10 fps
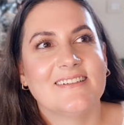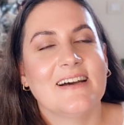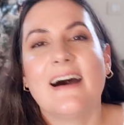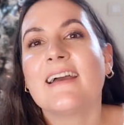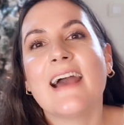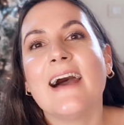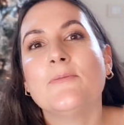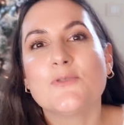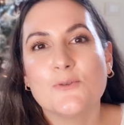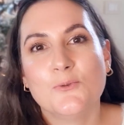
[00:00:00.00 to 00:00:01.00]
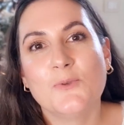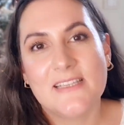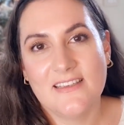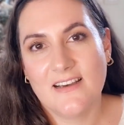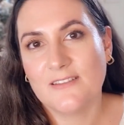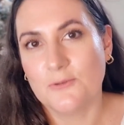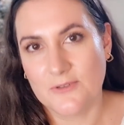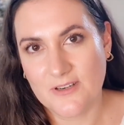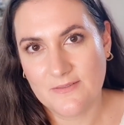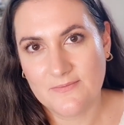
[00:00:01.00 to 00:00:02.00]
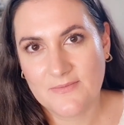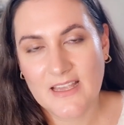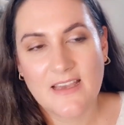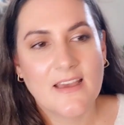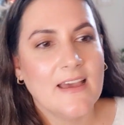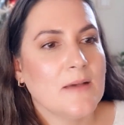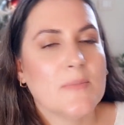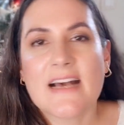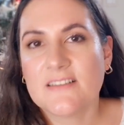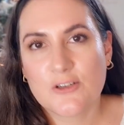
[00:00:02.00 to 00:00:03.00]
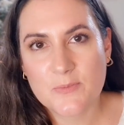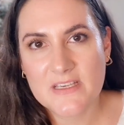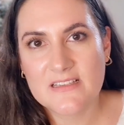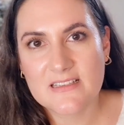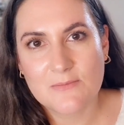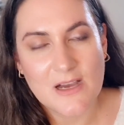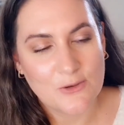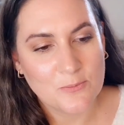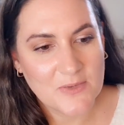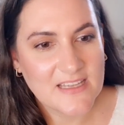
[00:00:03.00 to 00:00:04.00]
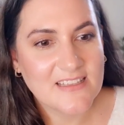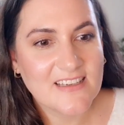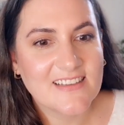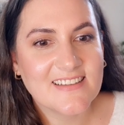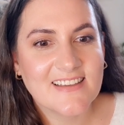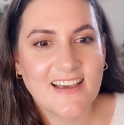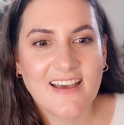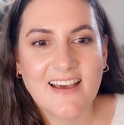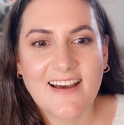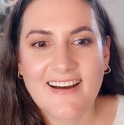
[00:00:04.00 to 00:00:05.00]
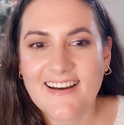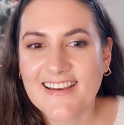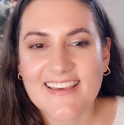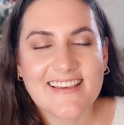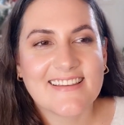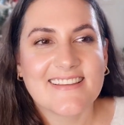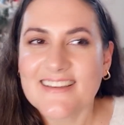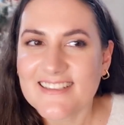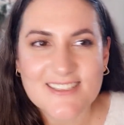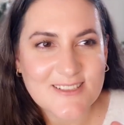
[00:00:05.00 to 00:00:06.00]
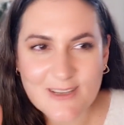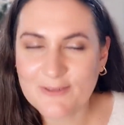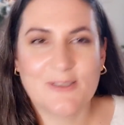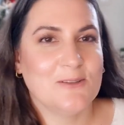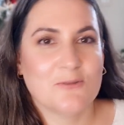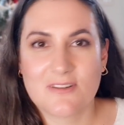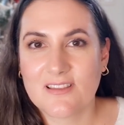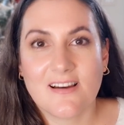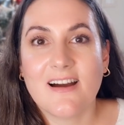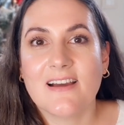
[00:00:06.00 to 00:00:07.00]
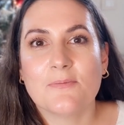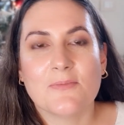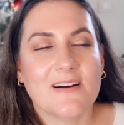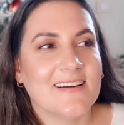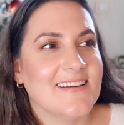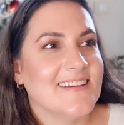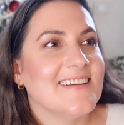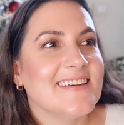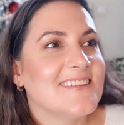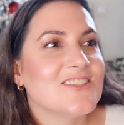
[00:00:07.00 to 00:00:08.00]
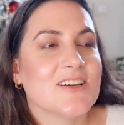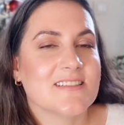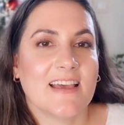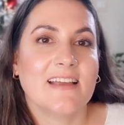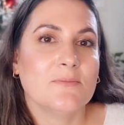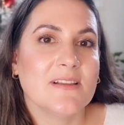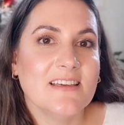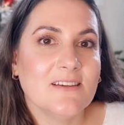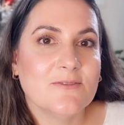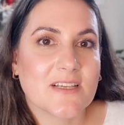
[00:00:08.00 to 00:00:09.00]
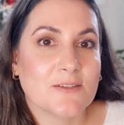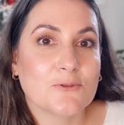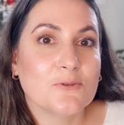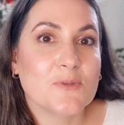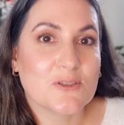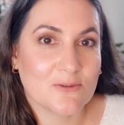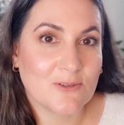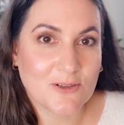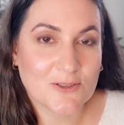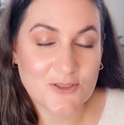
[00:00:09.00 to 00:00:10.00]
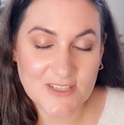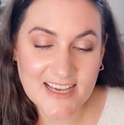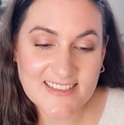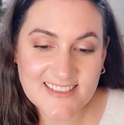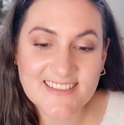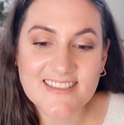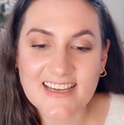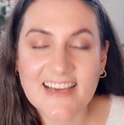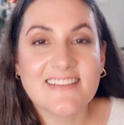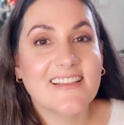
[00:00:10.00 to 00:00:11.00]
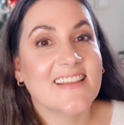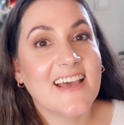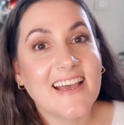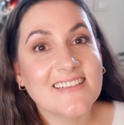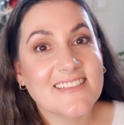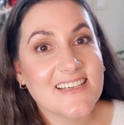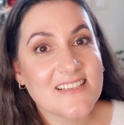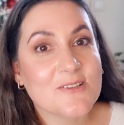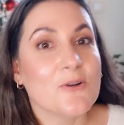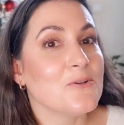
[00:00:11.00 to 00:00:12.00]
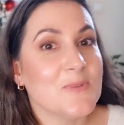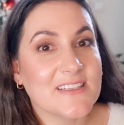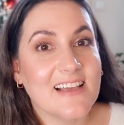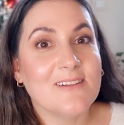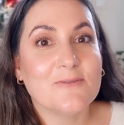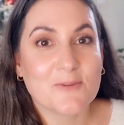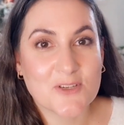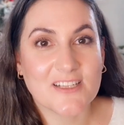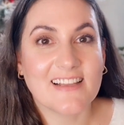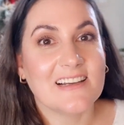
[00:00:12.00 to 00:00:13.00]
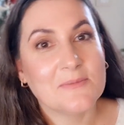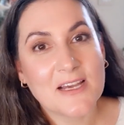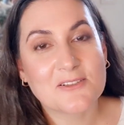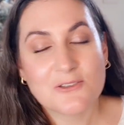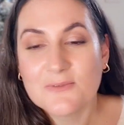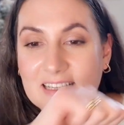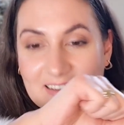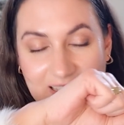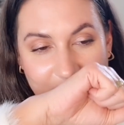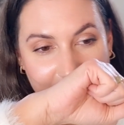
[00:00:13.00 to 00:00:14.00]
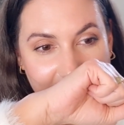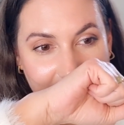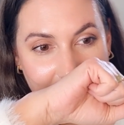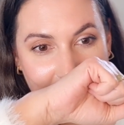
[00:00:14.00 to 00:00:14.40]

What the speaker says: I absolutely adore. Masterpiece in my opinion. It's definitely worth the hype. I just can't believe that it took me so long to test it, and that is Coromandel from Chanel. I'm actually wearing it today.